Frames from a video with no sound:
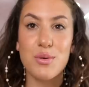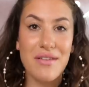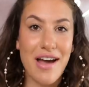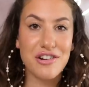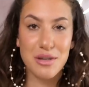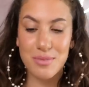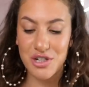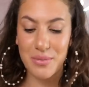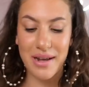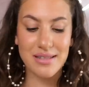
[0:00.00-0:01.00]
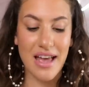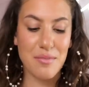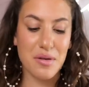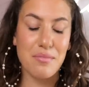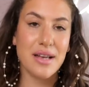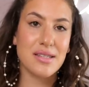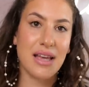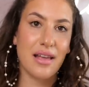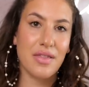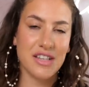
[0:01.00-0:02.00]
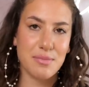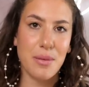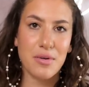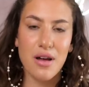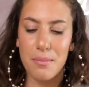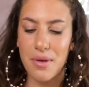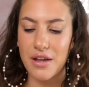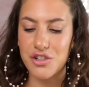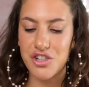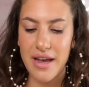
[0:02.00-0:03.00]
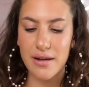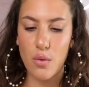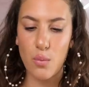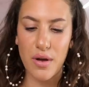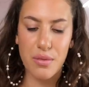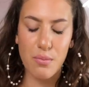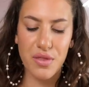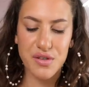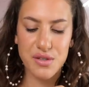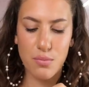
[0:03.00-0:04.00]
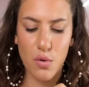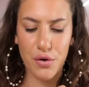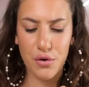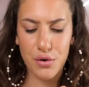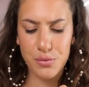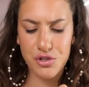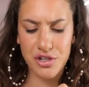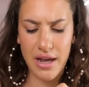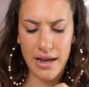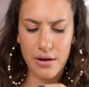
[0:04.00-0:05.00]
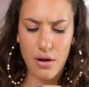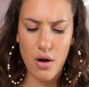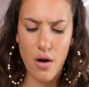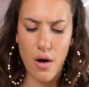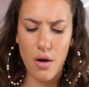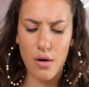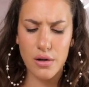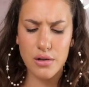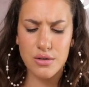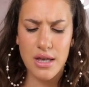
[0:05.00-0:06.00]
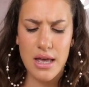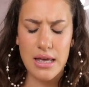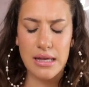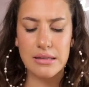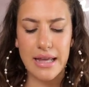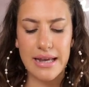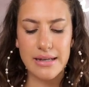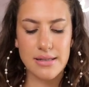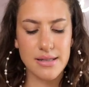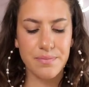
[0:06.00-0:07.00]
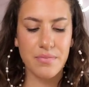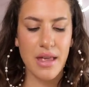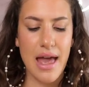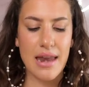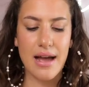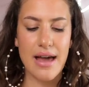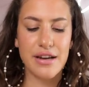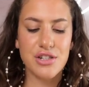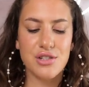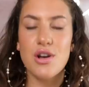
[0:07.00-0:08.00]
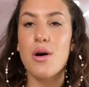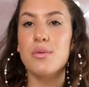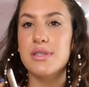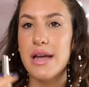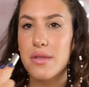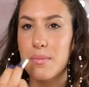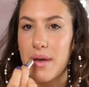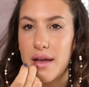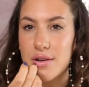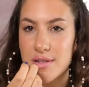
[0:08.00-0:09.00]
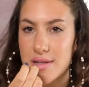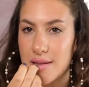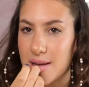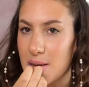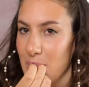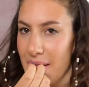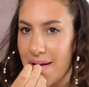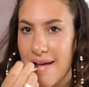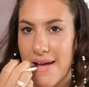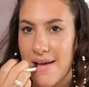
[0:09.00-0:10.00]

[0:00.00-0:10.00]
what I've actually been doing is I've been mixing this bubblegum pink shade with this more nude shade called Glazed. And it kind of just tones down the pink just a little bit.